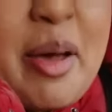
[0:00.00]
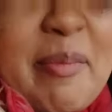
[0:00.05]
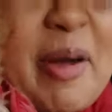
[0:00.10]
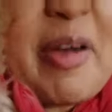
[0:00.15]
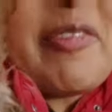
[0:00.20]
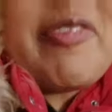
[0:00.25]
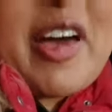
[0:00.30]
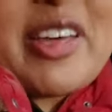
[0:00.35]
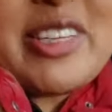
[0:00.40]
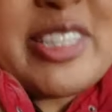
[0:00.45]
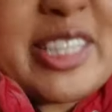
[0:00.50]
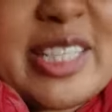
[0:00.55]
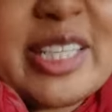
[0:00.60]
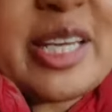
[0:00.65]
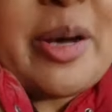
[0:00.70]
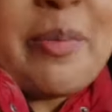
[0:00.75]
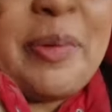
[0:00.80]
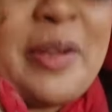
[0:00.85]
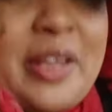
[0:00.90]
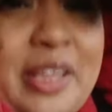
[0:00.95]
my vest is
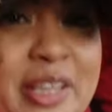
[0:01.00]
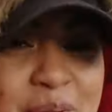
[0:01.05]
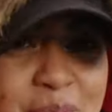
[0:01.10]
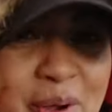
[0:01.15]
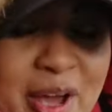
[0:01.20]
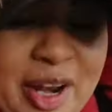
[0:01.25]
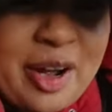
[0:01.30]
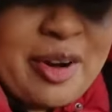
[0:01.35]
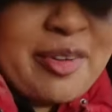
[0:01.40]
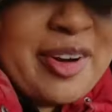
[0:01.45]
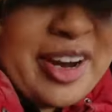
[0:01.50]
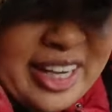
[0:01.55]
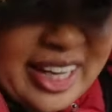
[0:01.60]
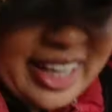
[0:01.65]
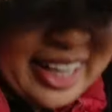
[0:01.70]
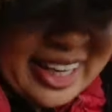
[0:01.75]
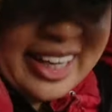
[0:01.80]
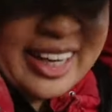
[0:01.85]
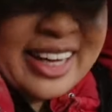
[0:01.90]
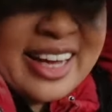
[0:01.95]
completely wet
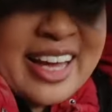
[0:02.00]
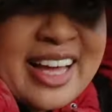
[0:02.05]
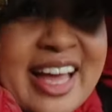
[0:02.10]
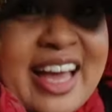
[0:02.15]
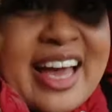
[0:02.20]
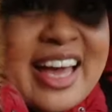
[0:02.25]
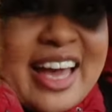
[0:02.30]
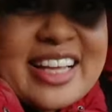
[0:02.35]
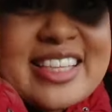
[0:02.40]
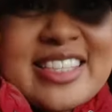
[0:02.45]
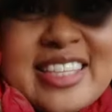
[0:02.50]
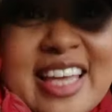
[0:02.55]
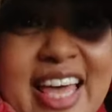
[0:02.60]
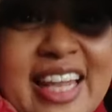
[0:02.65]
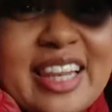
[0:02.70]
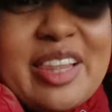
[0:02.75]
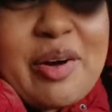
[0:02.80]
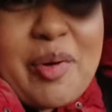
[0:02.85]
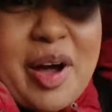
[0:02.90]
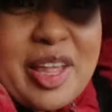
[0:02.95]
already. It
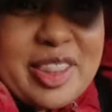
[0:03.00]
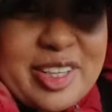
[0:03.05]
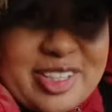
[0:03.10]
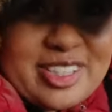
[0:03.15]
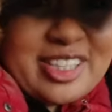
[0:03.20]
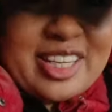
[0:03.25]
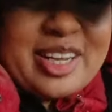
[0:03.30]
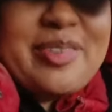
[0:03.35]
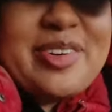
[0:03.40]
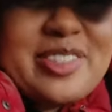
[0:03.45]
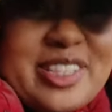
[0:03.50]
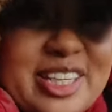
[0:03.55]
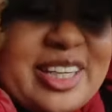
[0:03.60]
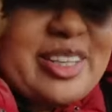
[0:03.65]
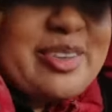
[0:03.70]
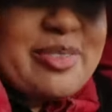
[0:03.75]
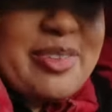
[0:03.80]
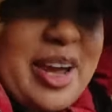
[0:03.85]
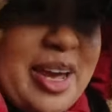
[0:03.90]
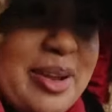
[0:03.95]
said the weather said it wasn't
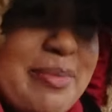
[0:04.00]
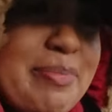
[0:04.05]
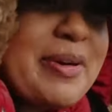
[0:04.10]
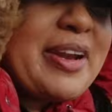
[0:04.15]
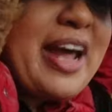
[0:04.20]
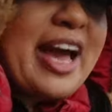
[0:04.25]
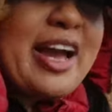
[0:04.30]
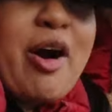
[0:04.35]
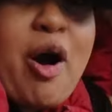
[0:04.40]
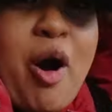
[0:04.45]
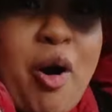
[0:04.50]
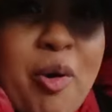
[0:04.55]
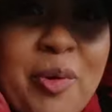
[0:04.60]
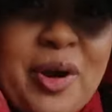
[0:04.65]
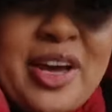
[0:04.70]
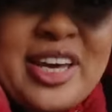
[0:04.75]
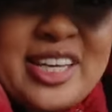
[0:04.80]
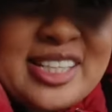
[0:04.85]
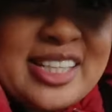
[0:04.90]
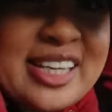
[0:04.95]
gonna rain, but I
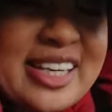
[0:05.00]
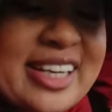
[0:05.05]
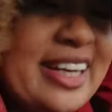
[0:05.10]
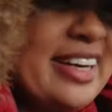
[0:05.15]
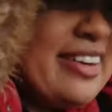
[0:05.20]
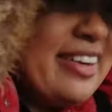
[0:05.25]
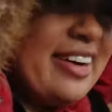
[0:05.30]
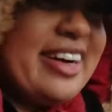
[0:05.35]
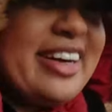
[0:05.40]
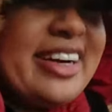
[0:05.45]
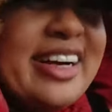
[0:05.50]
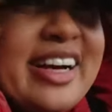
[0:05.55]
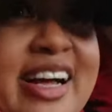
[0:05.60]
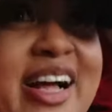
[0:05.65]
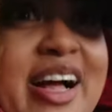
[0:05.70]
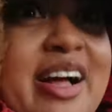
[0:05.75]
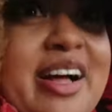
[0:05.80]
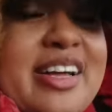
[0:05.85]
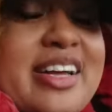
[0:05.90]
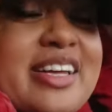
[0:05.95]
always, oh,
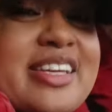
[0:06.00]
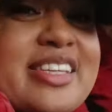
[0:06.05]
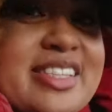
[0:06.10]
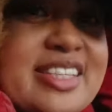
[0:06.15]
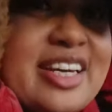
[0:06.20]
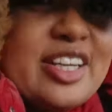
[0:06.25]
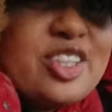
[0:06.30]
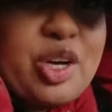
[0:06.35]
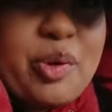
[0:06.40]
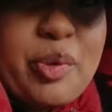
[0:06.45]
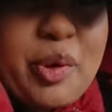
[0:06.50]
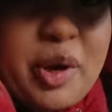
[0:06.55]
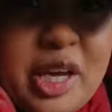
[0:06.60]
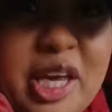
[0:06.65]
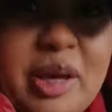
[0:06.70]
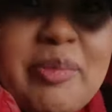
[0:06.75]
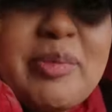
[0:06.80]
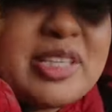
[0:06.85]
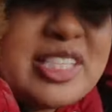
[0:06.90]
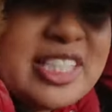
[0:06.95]
such a
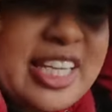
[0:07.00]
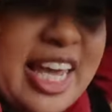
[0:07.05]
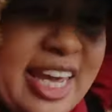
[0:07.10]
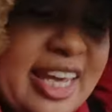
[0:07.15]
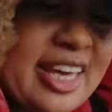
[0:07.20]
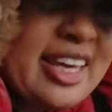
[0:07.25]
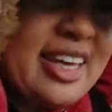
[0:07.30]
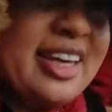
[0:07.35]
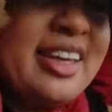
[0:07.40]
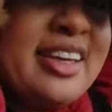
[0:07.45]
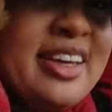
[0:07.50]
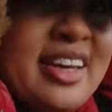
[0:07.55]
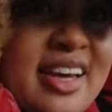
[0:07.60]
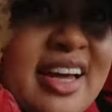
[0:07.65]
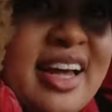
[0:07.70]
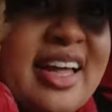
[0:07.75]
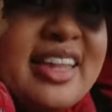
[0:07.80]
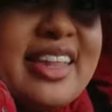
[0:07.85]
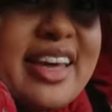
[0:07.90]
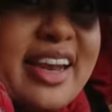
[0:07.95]
rookie mistake
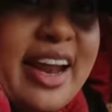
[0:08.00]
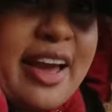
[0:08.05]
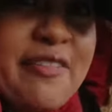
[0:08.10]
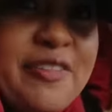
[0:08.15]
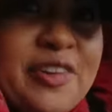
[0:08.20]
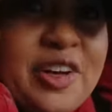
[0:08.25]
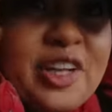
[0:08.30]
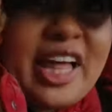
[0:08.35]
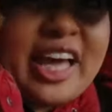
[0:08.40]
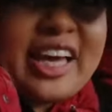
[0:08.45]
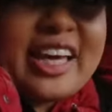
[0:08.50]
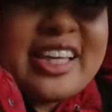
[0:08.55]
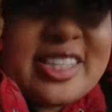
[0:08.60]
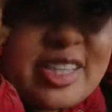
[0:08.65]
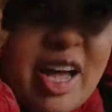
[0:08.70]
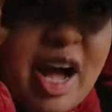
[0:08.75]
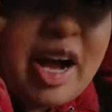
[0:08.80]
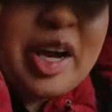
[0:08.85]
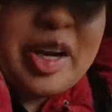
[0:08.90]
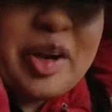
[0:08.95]
that I feel like
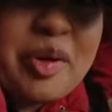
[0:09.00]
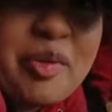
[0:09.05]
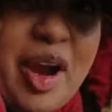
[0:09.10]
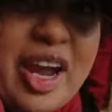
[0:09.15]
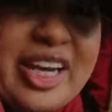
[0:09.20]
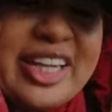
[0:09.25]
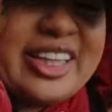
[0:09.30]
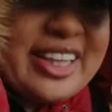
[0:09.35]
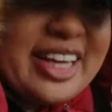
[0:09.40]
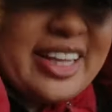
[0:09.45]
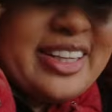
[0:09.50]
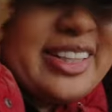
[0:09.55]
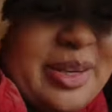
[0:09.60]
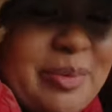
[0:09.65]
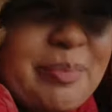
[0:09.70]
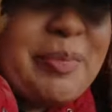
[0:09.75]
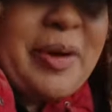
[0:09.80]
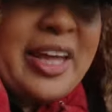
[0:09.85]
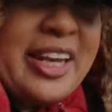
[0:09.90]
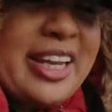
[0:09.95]
it's not gonna rain in
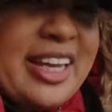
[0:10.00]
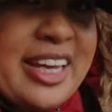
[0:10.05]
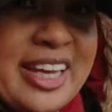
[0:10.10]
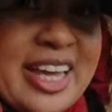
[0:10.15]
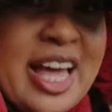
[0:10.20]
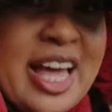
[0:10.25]
London, but